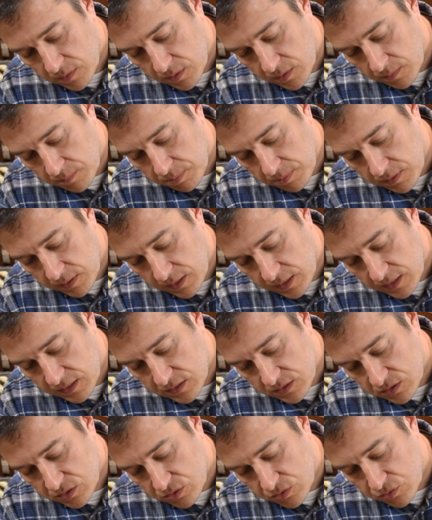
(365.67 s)

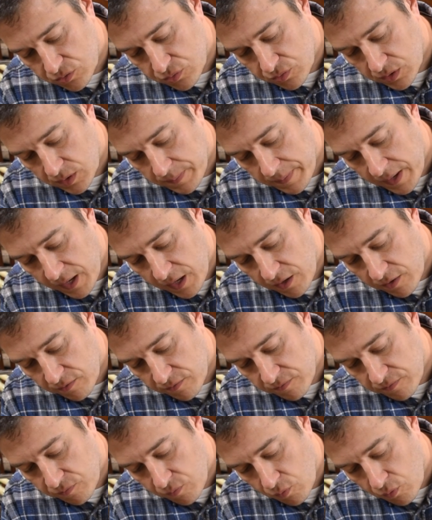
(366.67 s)
place to trim out
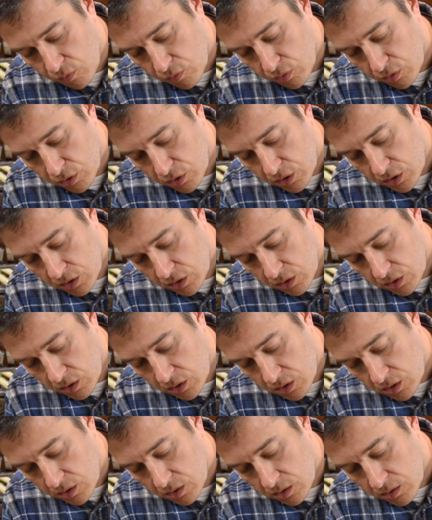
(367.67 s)
for
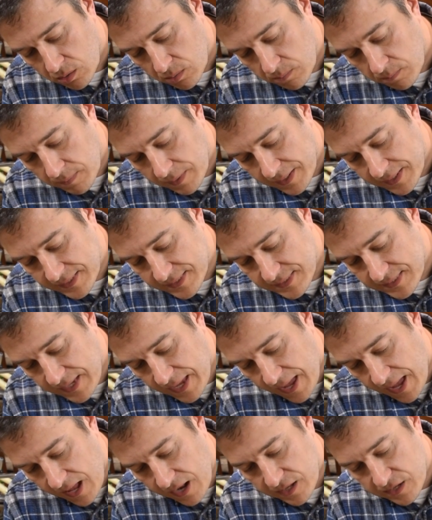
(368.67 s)
my
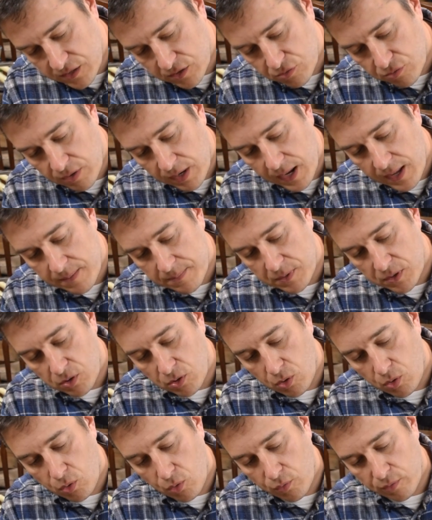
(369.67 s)
talon to grab a
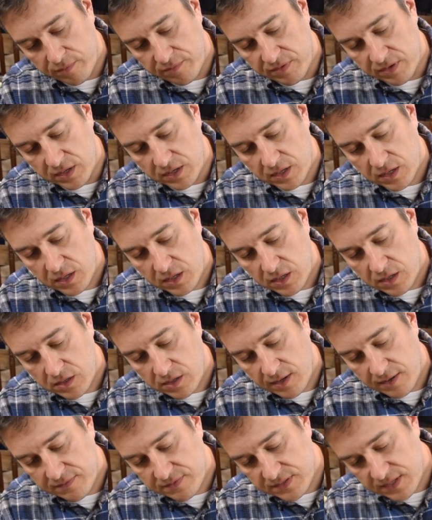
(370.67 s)
hold of it.
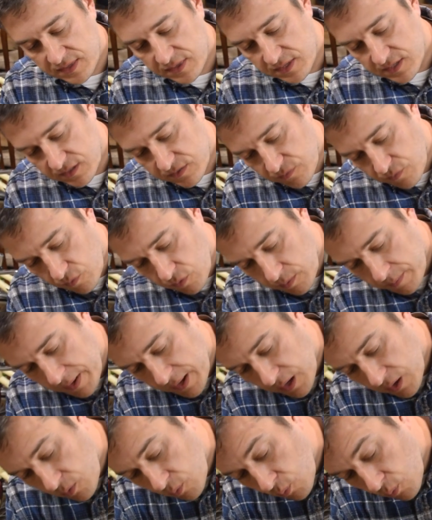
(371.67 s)
I've set this for
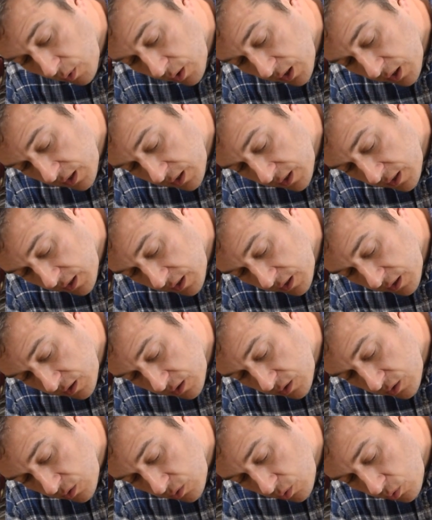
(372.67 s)
about
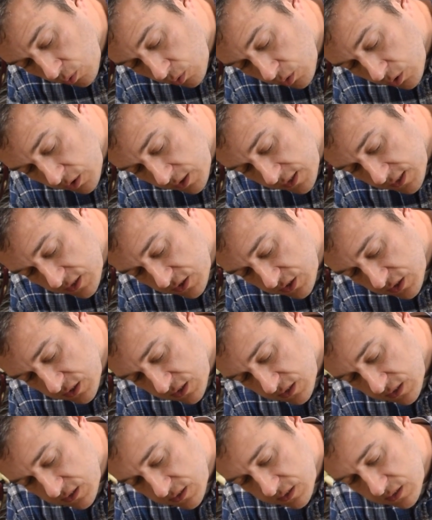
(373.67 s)
1¼
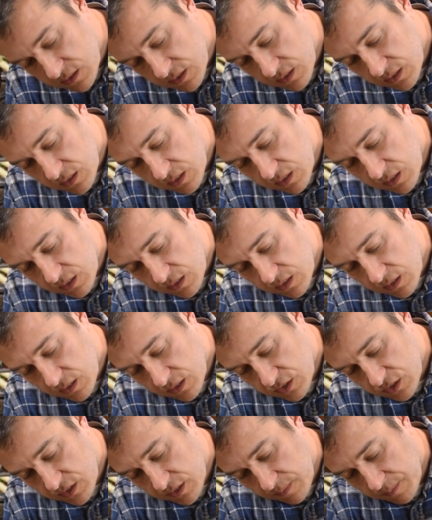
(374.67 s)
inches. That
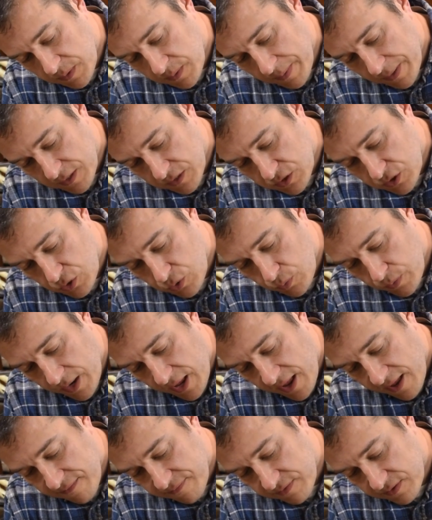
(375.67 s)
should give me about
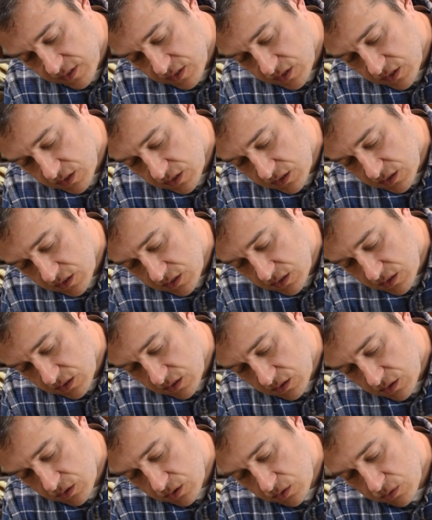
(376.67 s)
2½ inches
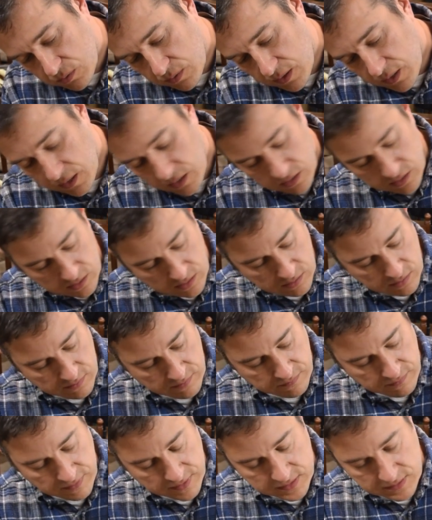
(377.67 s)
to
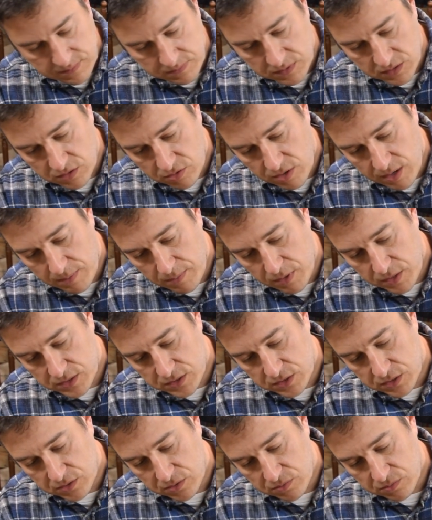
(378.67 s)
find something to grab
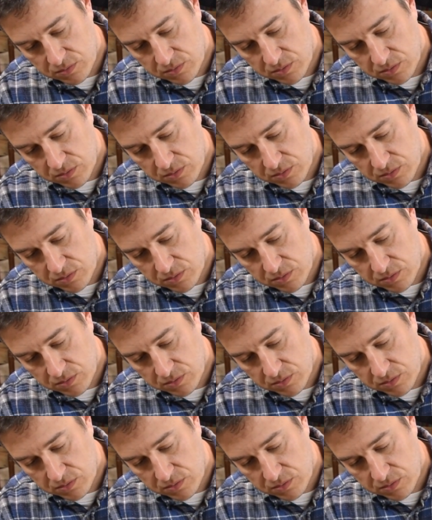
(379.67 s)
onto. Okay,